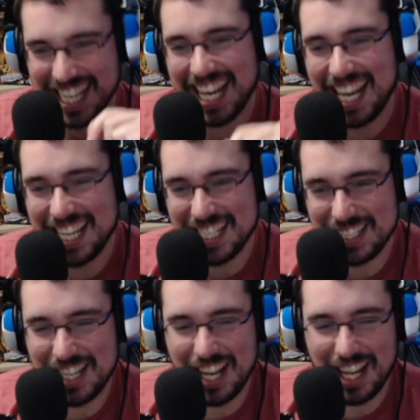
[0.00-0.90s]
And to
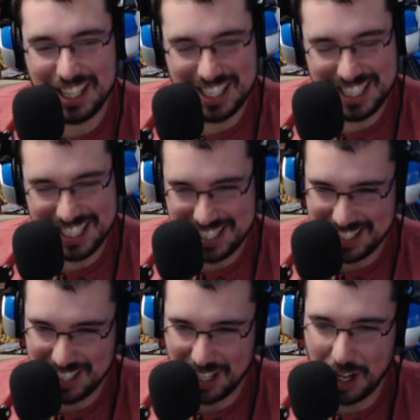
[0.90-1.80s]
tell us
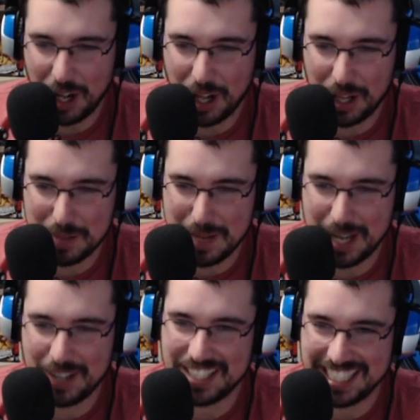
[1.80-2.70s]
all
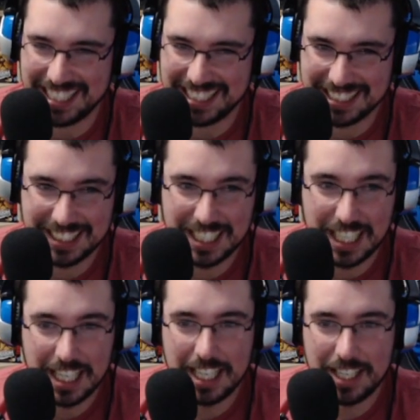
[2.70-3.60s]
about it,
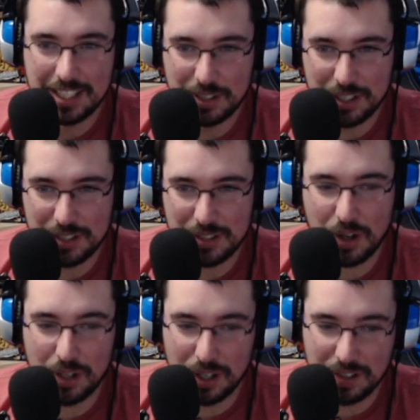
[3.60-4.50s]
we're going to
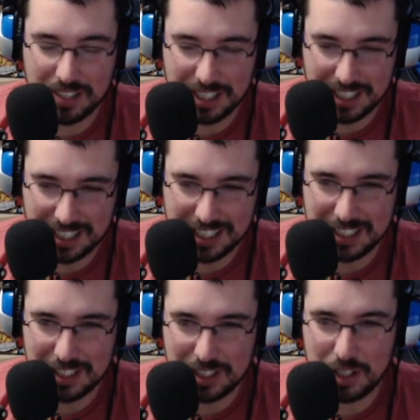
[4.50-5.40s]
throw it over
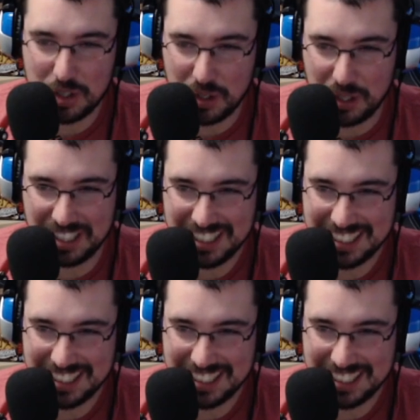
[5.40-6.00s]
to Jordan.